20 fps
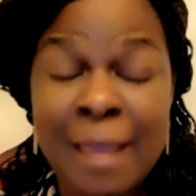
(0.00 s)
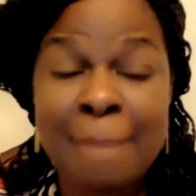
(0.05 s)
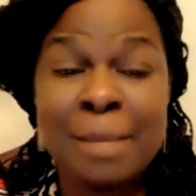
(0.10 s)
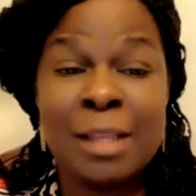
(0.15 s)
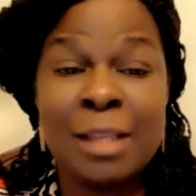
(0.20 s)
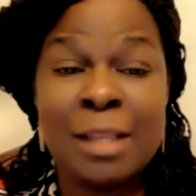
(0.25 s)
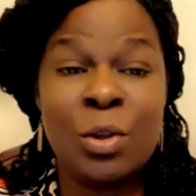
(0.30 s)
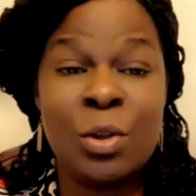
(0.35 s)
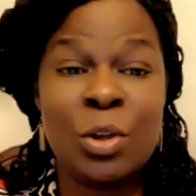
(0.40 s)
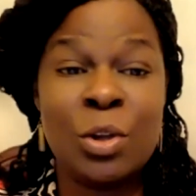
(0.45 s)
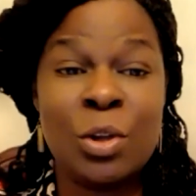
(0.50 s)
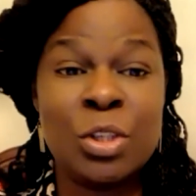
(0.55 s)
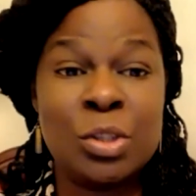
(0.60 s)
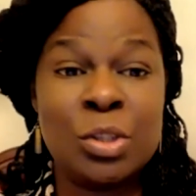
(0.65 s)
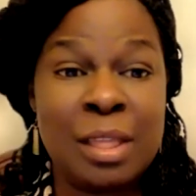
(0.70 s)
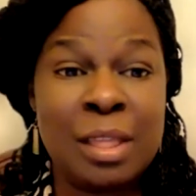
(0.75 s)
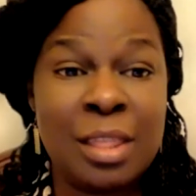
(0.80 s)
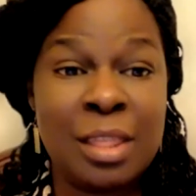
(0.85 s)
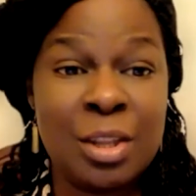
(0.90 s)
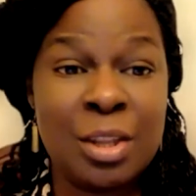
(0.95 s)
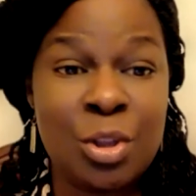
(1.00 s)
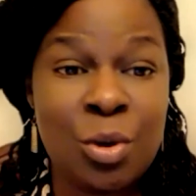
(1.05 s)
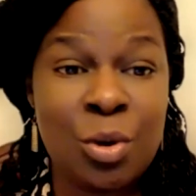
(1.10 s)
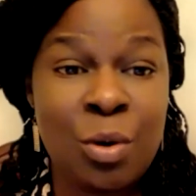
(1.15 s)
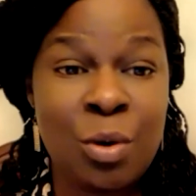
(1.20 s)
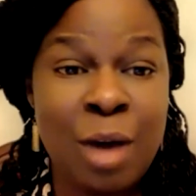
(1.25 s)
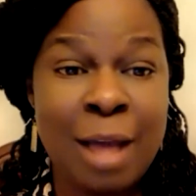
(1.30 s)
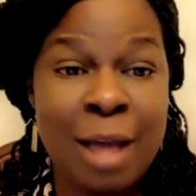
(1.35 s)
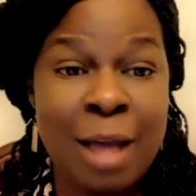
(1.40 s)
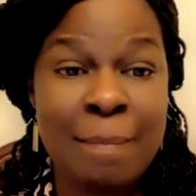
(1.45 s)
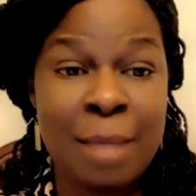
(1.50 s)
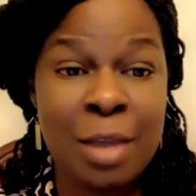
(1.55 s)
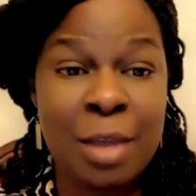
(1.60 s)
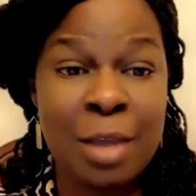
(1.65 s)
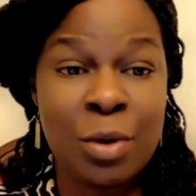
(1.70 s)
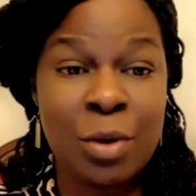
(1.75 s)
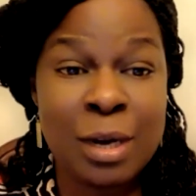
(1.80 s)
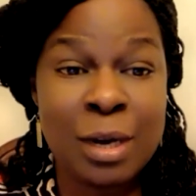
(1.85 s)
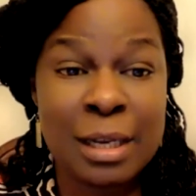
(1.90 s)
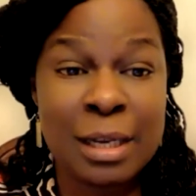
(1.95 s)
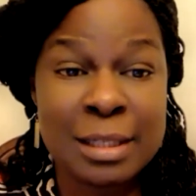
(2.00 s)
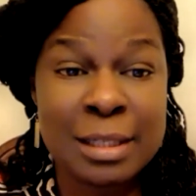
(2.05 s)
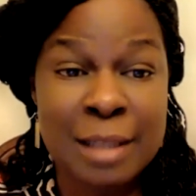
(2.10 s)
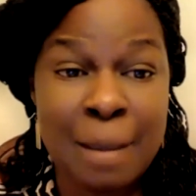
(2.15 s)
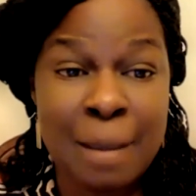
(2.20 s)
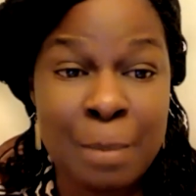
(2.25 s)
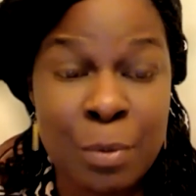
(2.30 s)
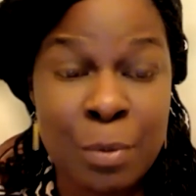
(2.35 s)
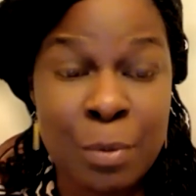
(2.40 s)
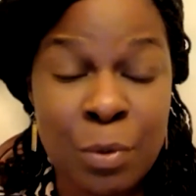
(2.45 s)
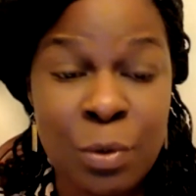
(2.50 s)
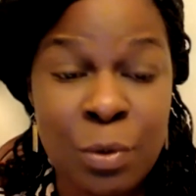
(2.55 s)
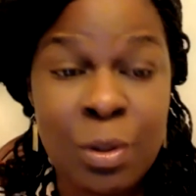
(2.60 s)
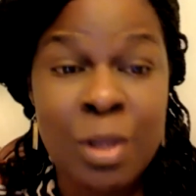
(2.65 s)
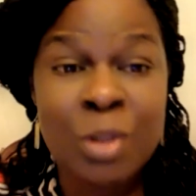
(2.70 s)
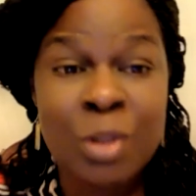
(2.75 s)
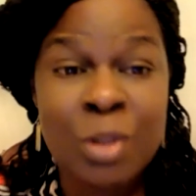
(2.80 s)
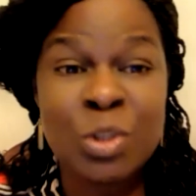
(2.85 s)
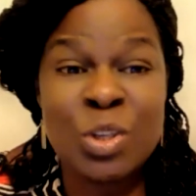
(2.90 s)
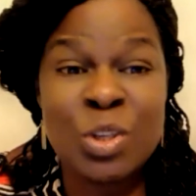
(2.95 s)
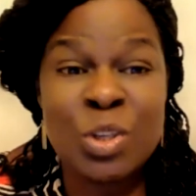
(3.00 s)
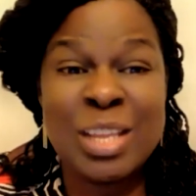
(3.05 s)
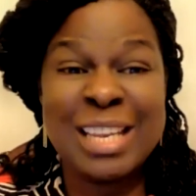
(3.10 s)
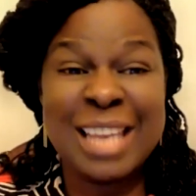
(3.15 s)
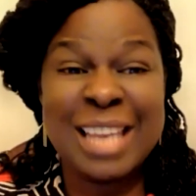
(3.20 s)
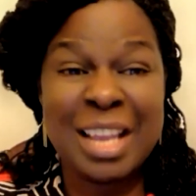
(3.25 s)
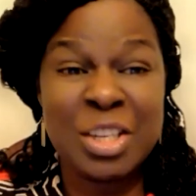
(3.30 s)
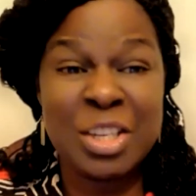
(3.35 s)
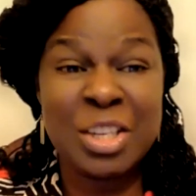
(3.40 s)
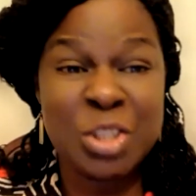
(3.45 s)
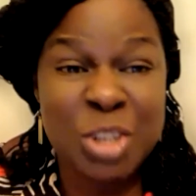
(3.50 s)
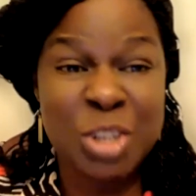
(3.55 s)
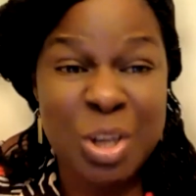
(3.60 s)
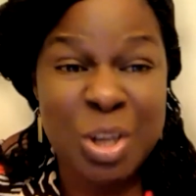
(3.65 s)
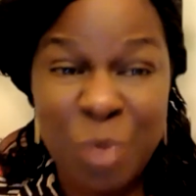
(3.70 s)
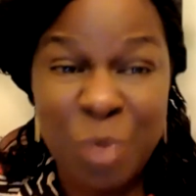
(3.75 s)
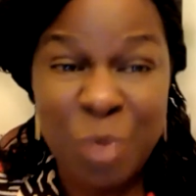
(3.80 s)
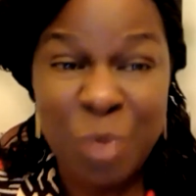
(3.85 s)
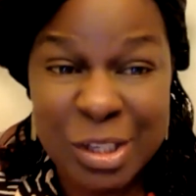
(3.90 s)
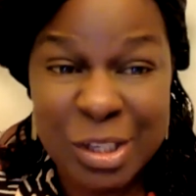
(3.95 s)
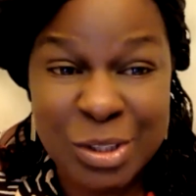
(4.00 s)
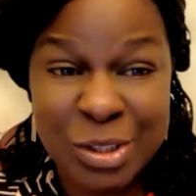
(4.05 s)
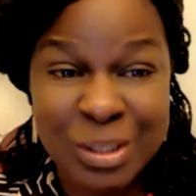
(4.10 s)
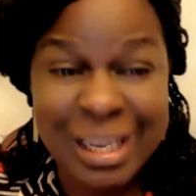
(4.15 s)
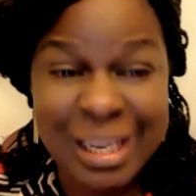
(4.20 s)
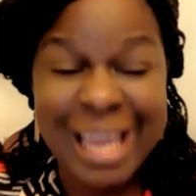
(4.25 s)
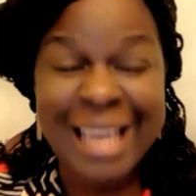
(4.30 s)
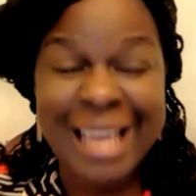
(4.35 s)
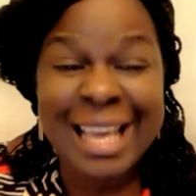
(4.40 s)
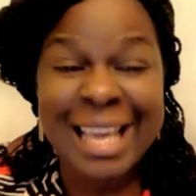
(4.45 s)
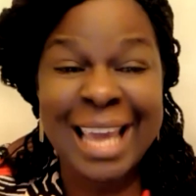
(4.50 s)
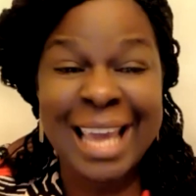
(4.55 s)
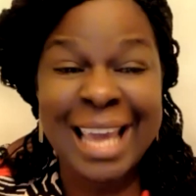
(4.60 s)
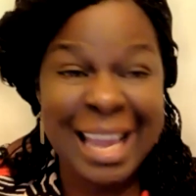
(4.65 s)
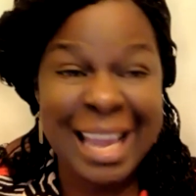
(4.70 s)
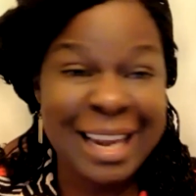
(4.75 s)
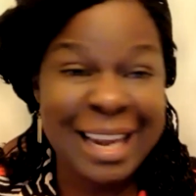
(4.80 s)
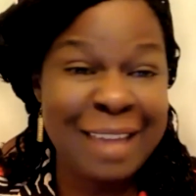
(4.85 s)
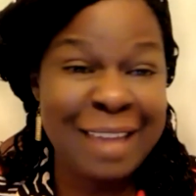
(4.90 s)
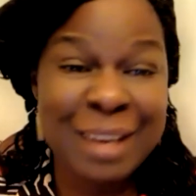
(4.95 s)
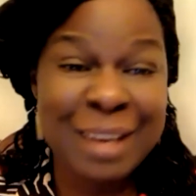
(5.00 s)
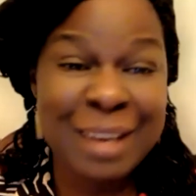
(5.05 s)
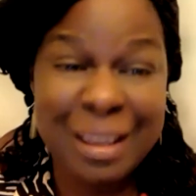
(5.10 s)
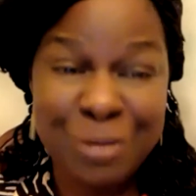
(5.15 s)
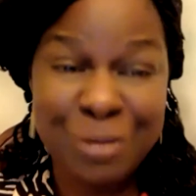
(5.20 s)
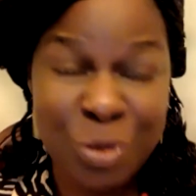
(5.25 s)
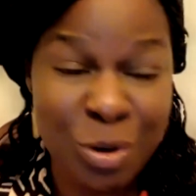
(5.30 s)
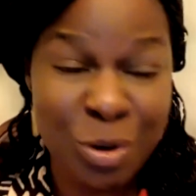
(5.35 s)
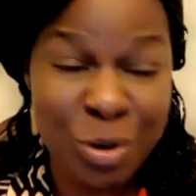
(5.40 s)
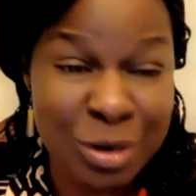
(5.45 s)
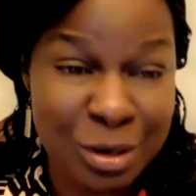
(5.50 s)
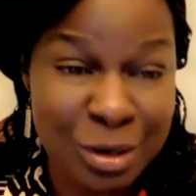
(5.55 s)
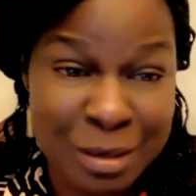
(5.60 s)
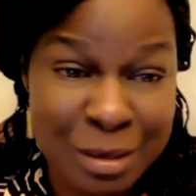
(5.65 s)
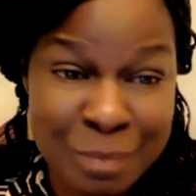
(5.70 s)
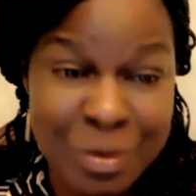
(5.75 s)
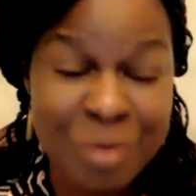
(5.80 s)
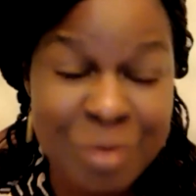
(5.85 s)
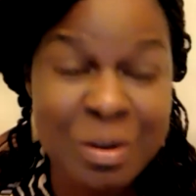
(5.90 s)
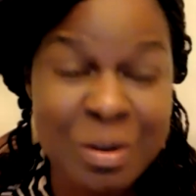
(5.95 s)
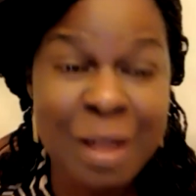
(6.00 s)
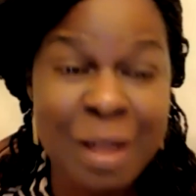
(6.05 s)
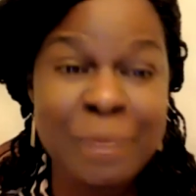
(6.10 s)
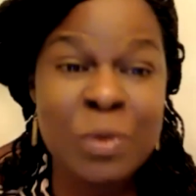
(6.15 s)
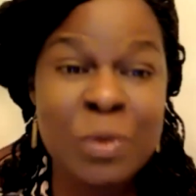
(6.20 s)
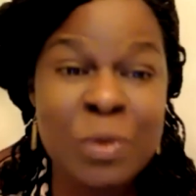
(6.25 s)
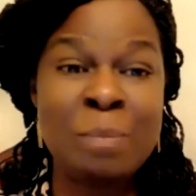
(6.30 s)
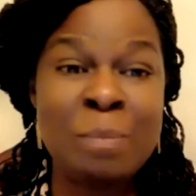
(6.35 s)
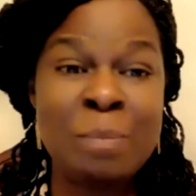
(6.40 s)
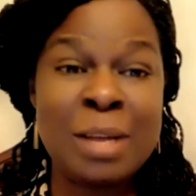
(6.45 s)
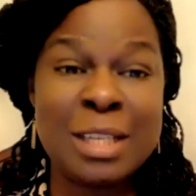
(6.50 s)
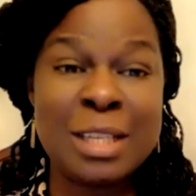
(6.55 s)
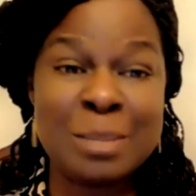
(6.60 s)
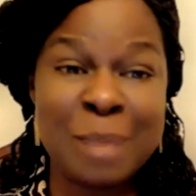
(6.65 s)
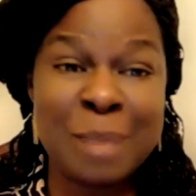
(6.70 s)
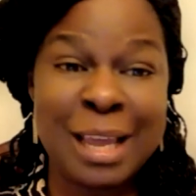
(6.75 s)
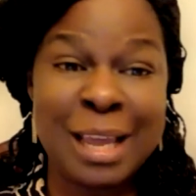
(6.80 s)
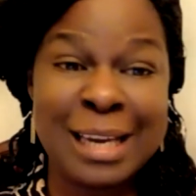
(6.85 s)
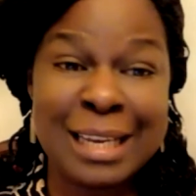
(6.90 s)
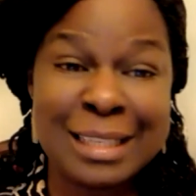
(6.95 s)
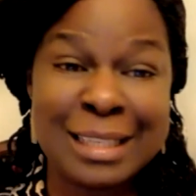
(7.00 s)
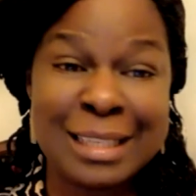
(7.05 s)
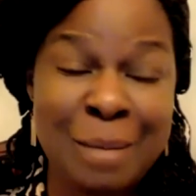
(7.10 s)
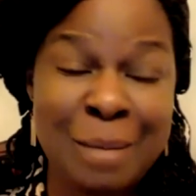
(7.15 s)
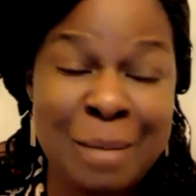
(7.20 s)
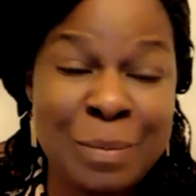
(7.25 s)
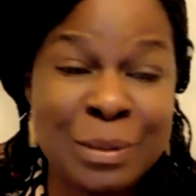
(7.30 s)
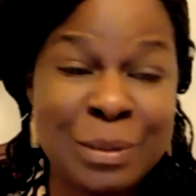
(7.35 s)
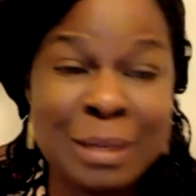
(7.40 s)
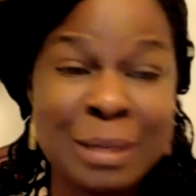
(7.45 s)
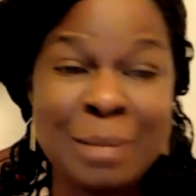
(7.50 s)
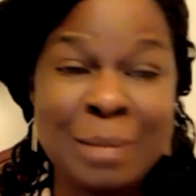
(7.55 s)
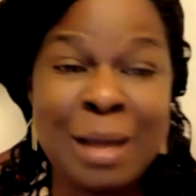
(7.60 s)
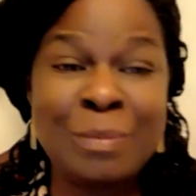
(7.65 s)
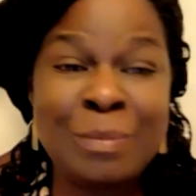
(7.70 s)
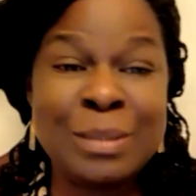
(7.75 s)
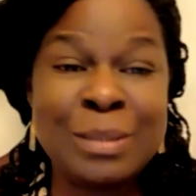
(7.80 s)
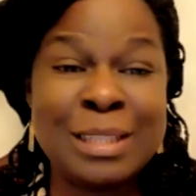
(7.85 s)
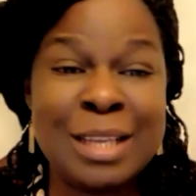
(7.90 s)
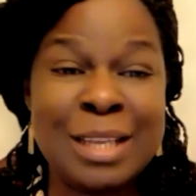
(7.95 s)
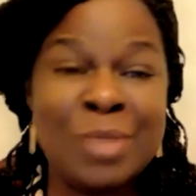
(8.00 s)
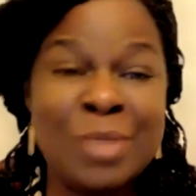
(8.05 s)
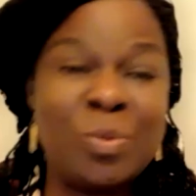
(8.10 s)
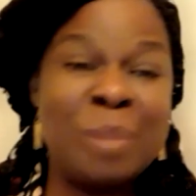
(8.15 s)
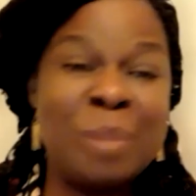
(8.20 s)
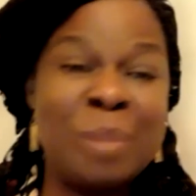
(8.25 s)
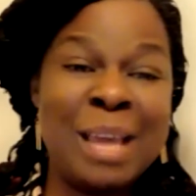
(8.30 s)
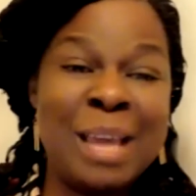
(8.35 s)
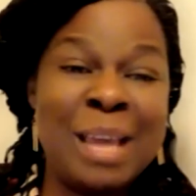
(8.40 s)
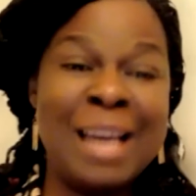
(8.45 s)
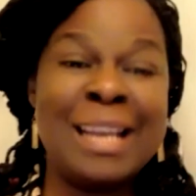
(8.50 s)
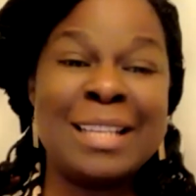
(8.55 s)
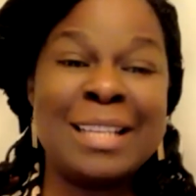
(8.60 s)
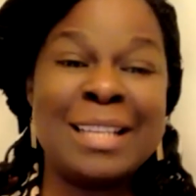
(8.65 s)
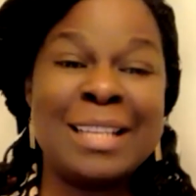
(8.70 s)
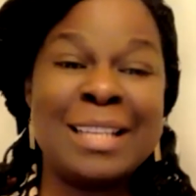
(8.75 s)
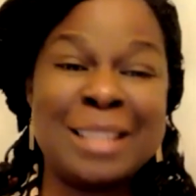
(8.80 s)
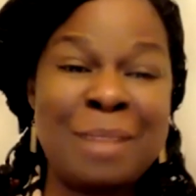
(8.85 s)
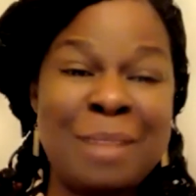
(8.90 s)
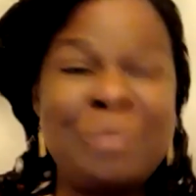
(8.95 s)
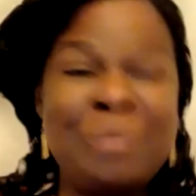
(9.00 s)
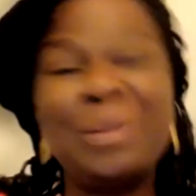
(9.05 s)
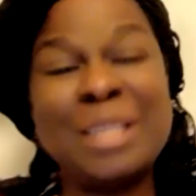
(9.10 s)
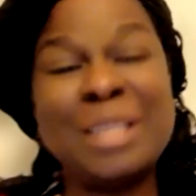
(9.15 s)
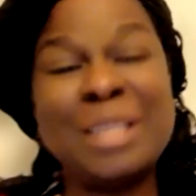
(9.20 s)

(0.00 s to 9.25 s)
May the Lord strengthen you and make you an example to the next generation. Again, even if you're not a Miriam, you must be an example. The Bible says we'll be an example in